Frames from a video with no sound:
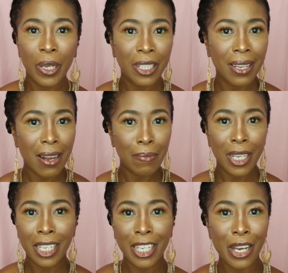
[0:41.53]
but I'm
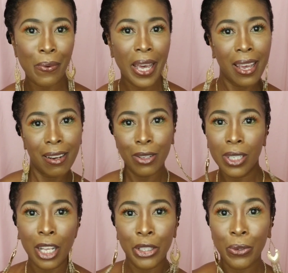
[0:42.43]
gonna go ahead and
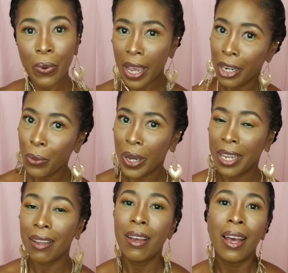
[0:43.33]
tell you anyway.